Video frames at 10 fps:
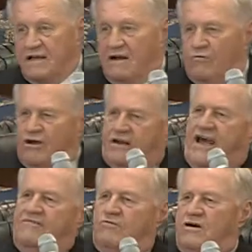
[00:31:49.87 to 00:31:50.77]
Are we going to
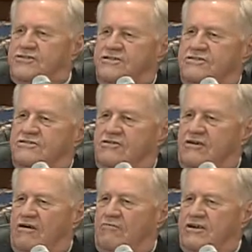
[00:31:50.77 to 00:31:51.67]
have questions, or
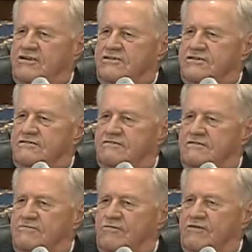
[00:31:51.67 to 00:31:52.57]
are we just?
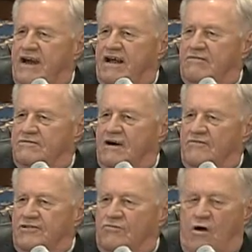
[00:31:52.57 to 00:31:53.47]
We've kind of
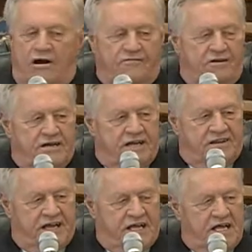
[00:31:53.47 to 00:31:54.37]
covered the waterfront, I
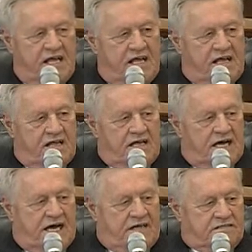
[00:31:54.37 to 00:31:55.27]
think.
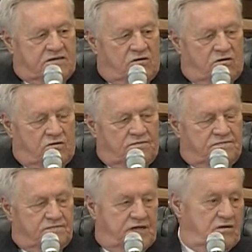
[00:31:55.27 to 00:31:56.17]
So,
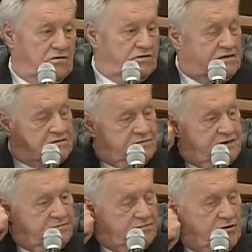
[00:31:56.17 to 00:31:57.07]
there's
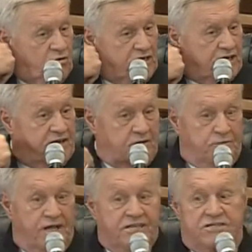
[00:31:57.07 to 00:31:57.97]
been noted other
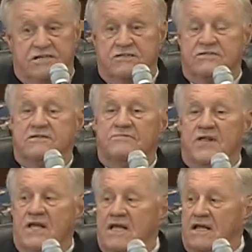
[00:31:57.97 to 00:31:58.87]
places
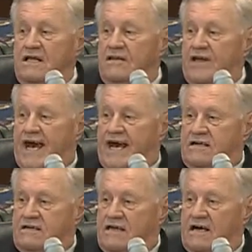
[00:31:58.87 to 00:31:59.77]

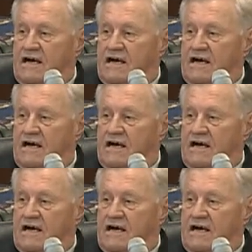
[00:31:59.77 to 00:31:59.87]
that there